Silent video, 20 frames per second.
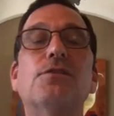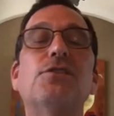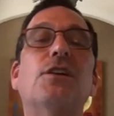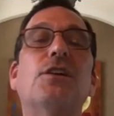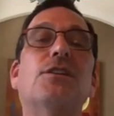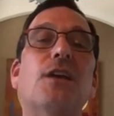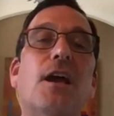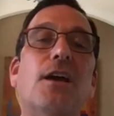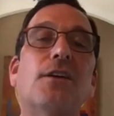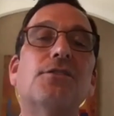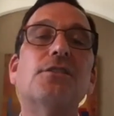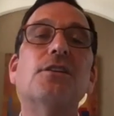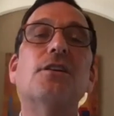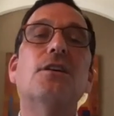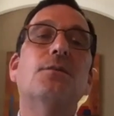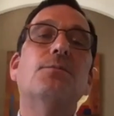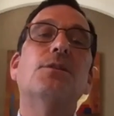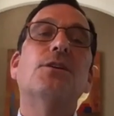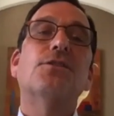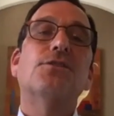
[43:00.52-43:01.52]
said yes,
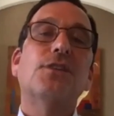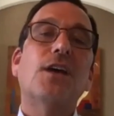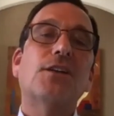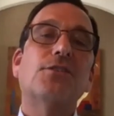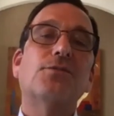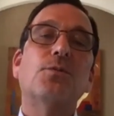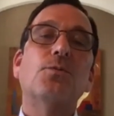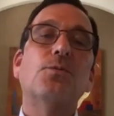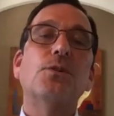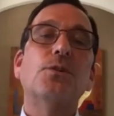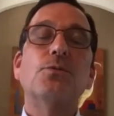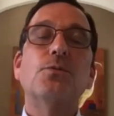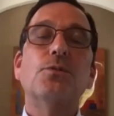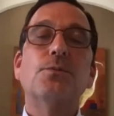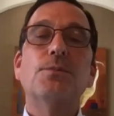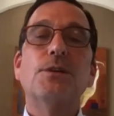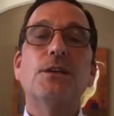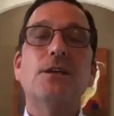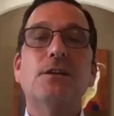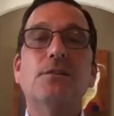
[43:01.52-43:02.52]
because that's what we were
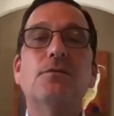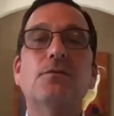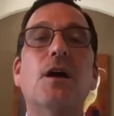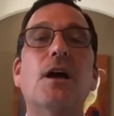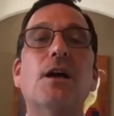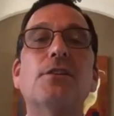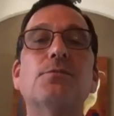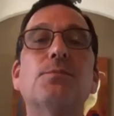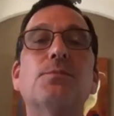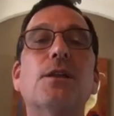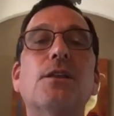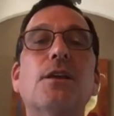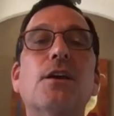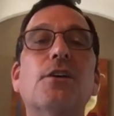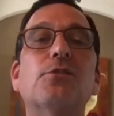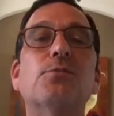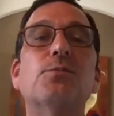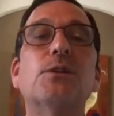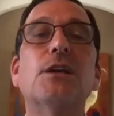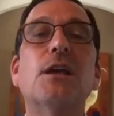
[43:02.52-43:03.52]
being advised by the
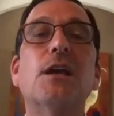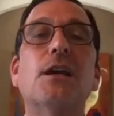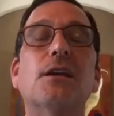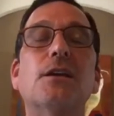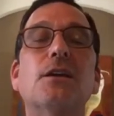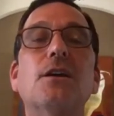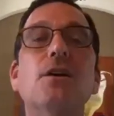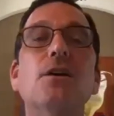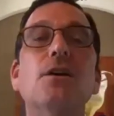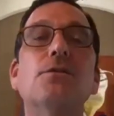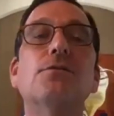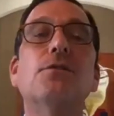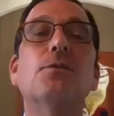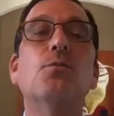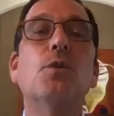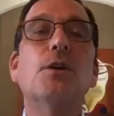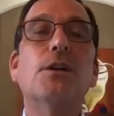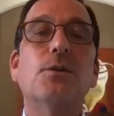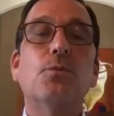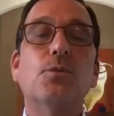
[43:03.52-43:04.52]
SBA. From
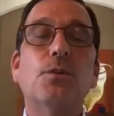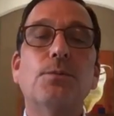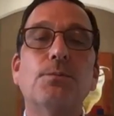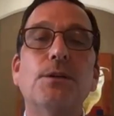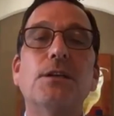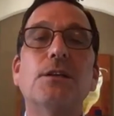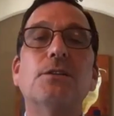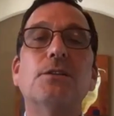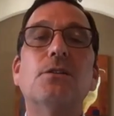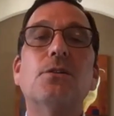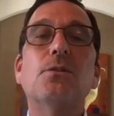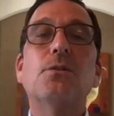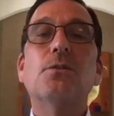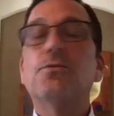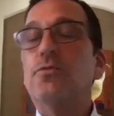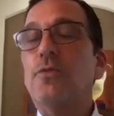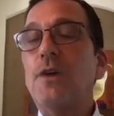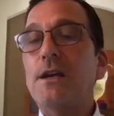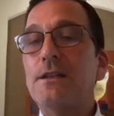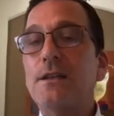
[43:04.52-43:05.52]
what we're being told
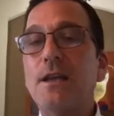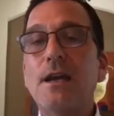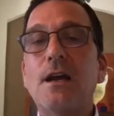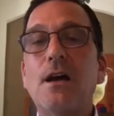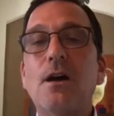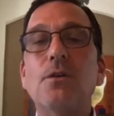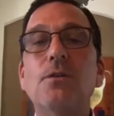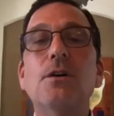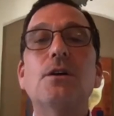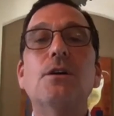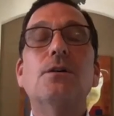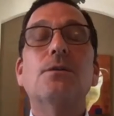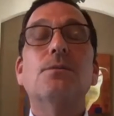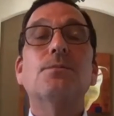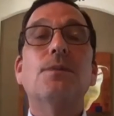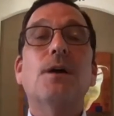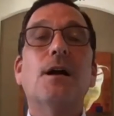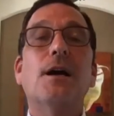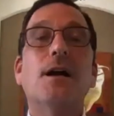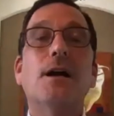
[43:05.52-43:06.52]
right now
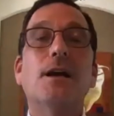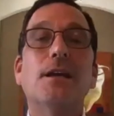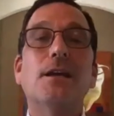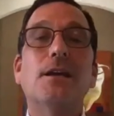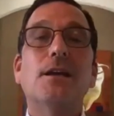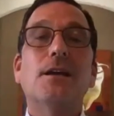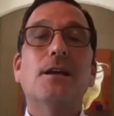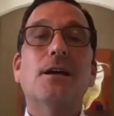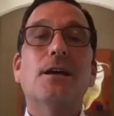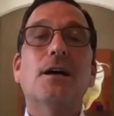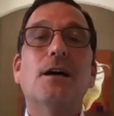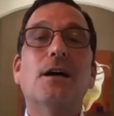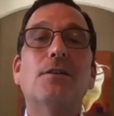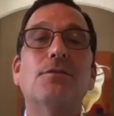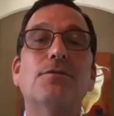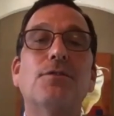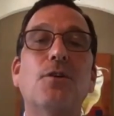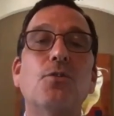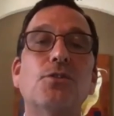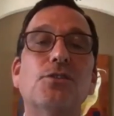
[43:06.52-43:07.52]
by uh,
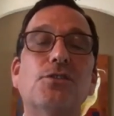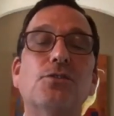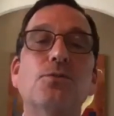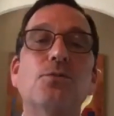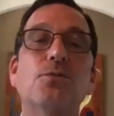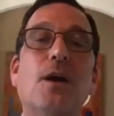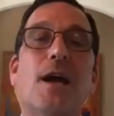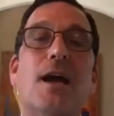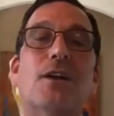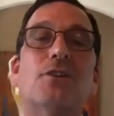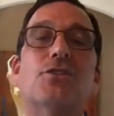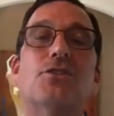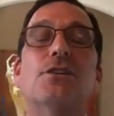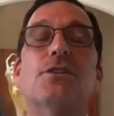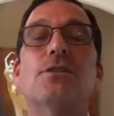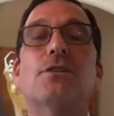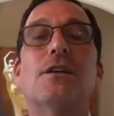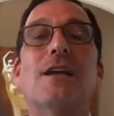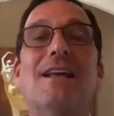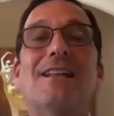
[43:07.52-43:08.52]
folks who actually
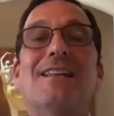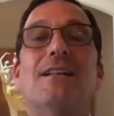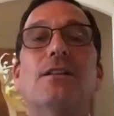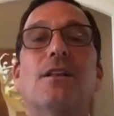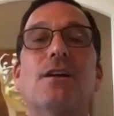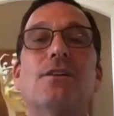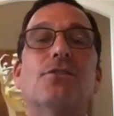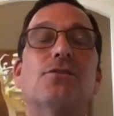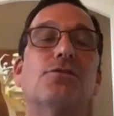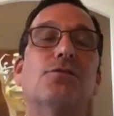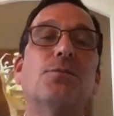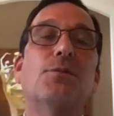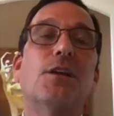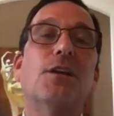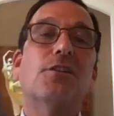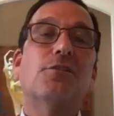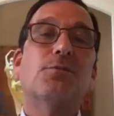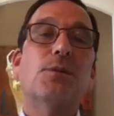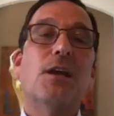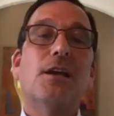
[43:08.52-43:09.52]
are getting letters from the
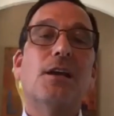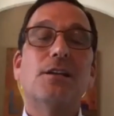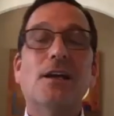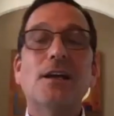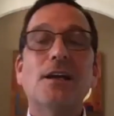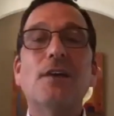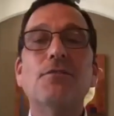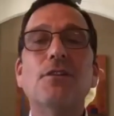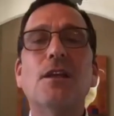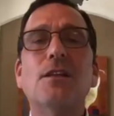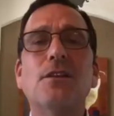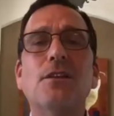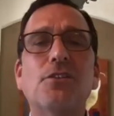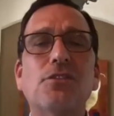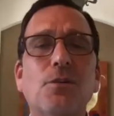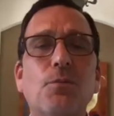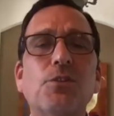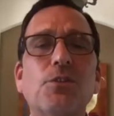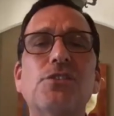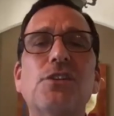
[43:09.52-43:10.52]
SBA. And I have, and, and,
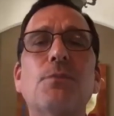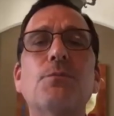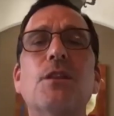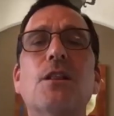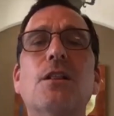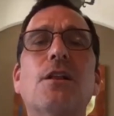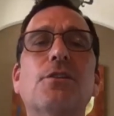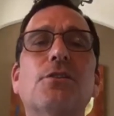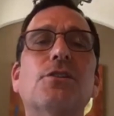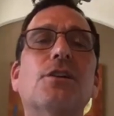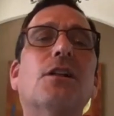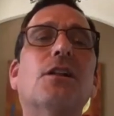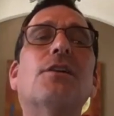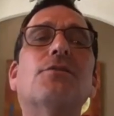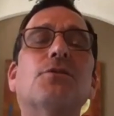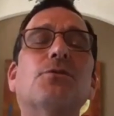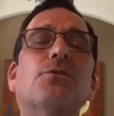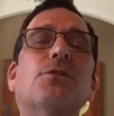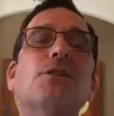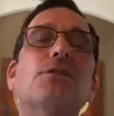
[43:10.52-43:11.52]
someone sent me the letter, and I'll have
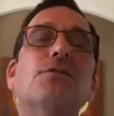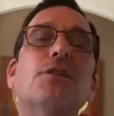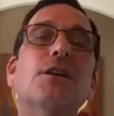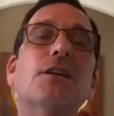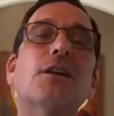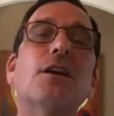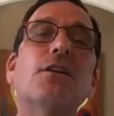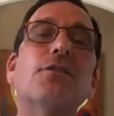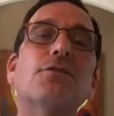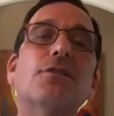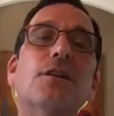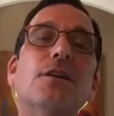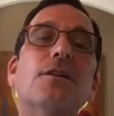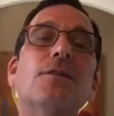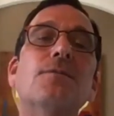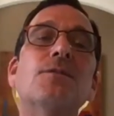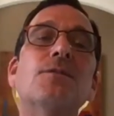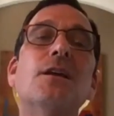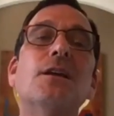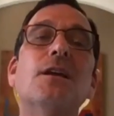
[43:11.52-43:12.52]
to read it very carefully.
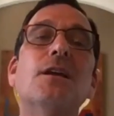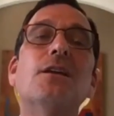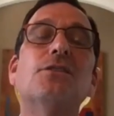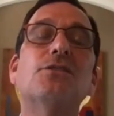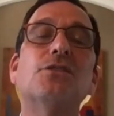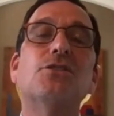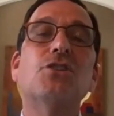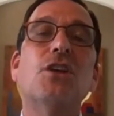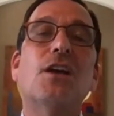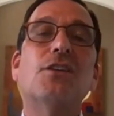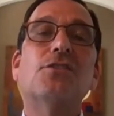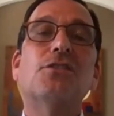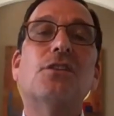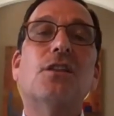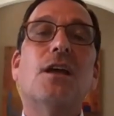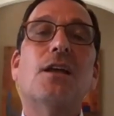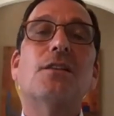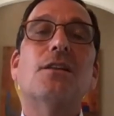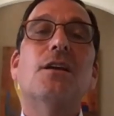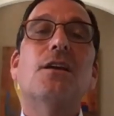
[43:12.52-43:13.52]
It suggests
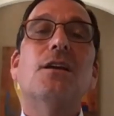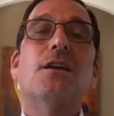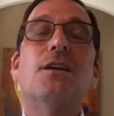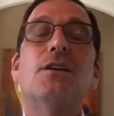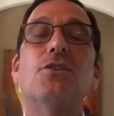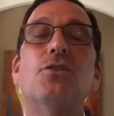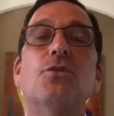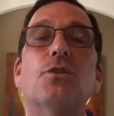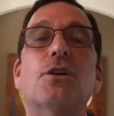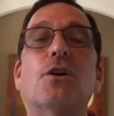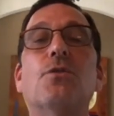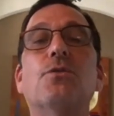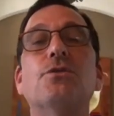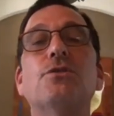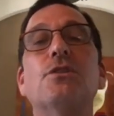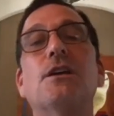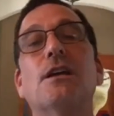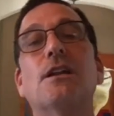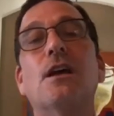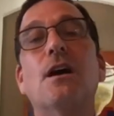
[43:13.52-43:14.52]
that you are going
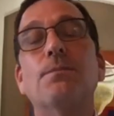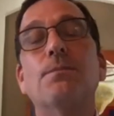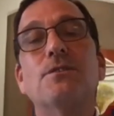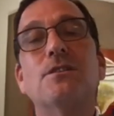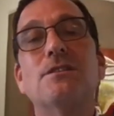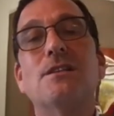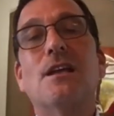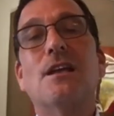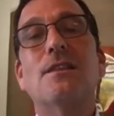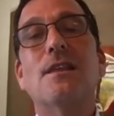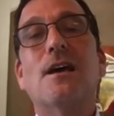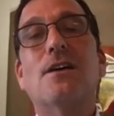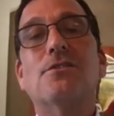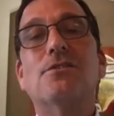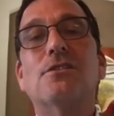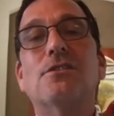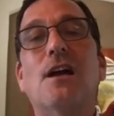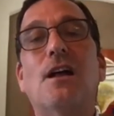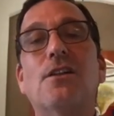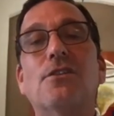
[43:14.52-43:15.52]
to get up to ten
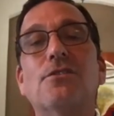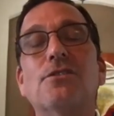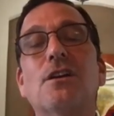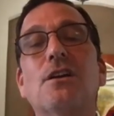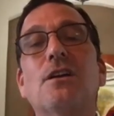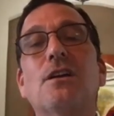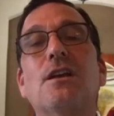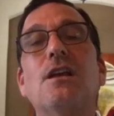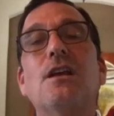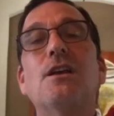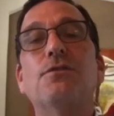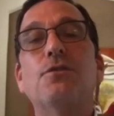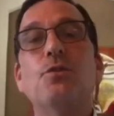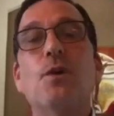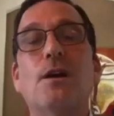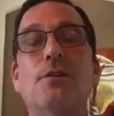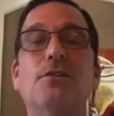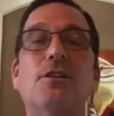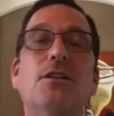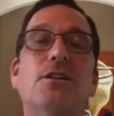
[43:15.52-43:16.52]
thousand dollars if you
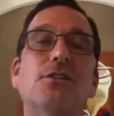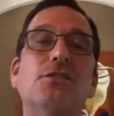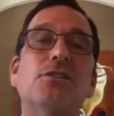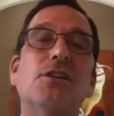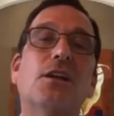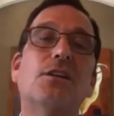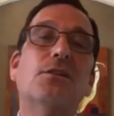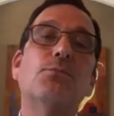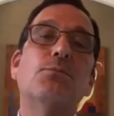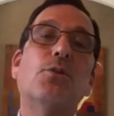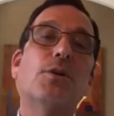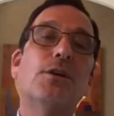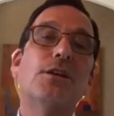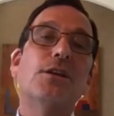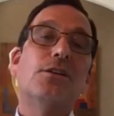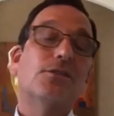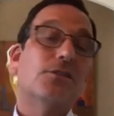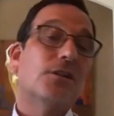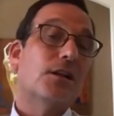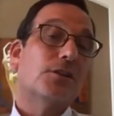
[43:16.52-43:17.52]
have at least ten
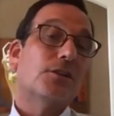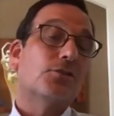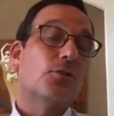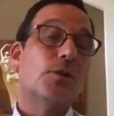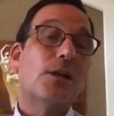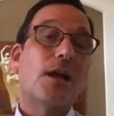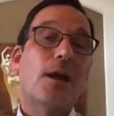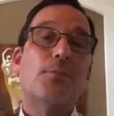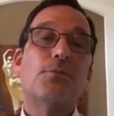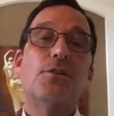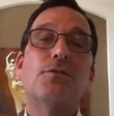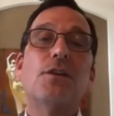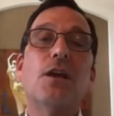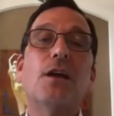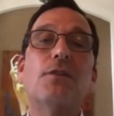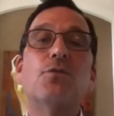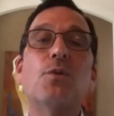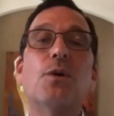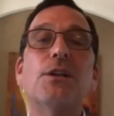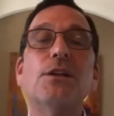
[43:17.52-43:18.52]
employees. I don't know what happens if you
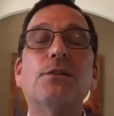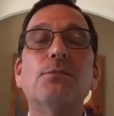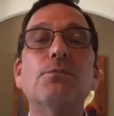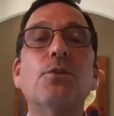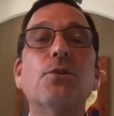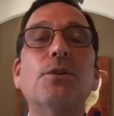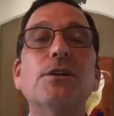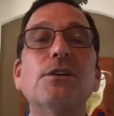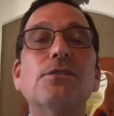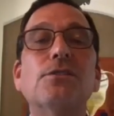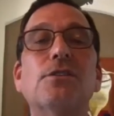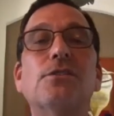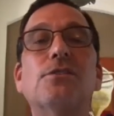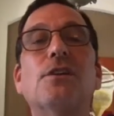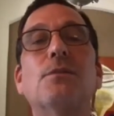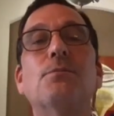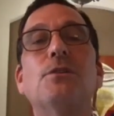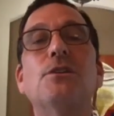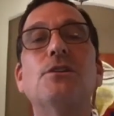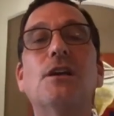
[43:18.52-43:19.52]
have twenty employees. Does
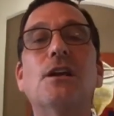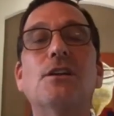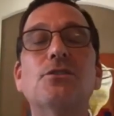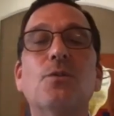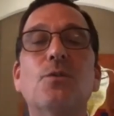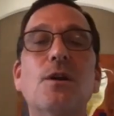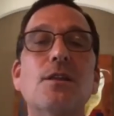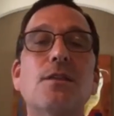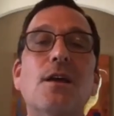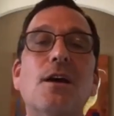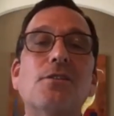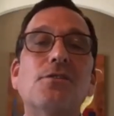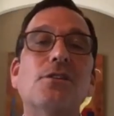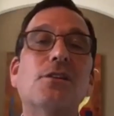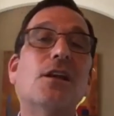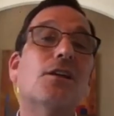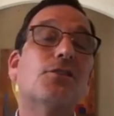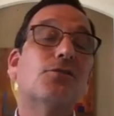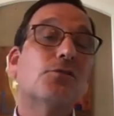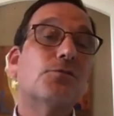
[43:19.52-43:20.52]
that mean you get twenty thousand?
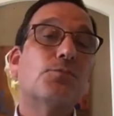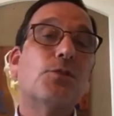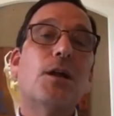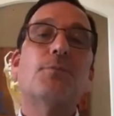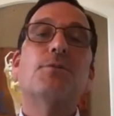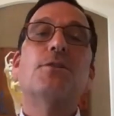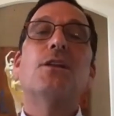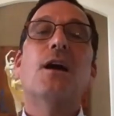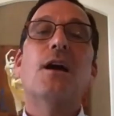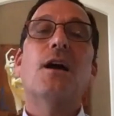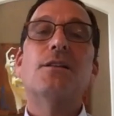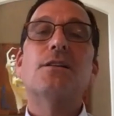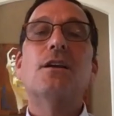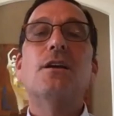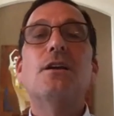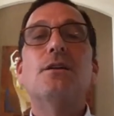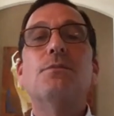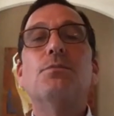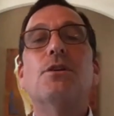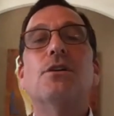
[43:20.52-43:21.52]
The answer is probably not,
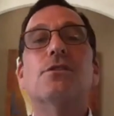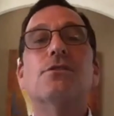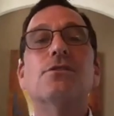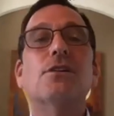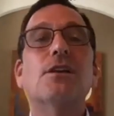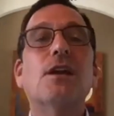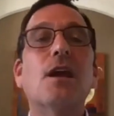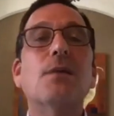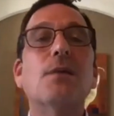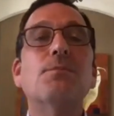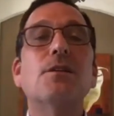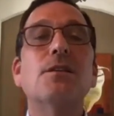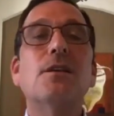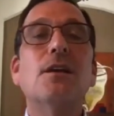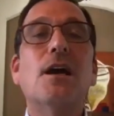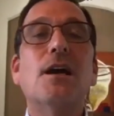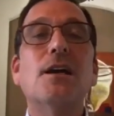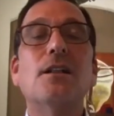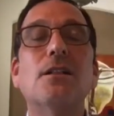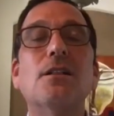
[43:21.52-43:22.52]
because they're capping the
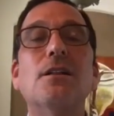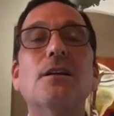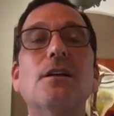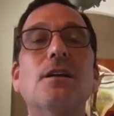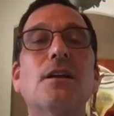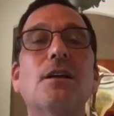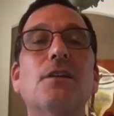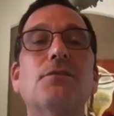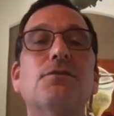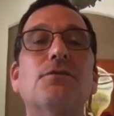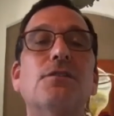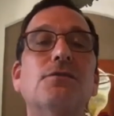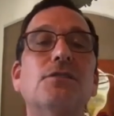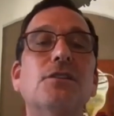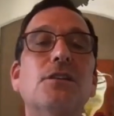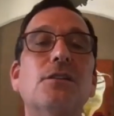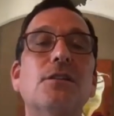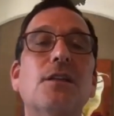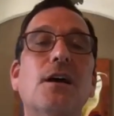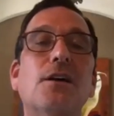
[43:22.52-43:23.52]
EIDL at
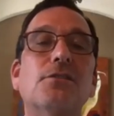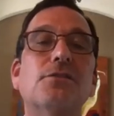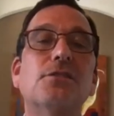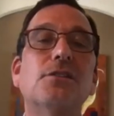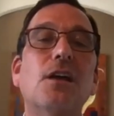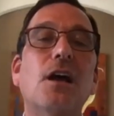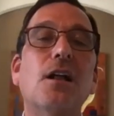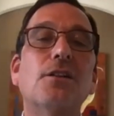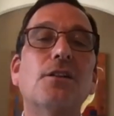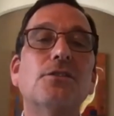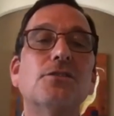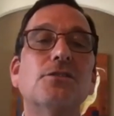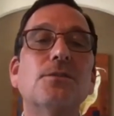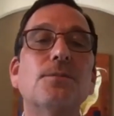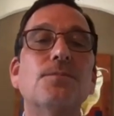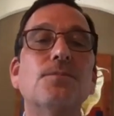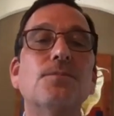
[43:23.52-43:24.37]
fifteen thousand dollars.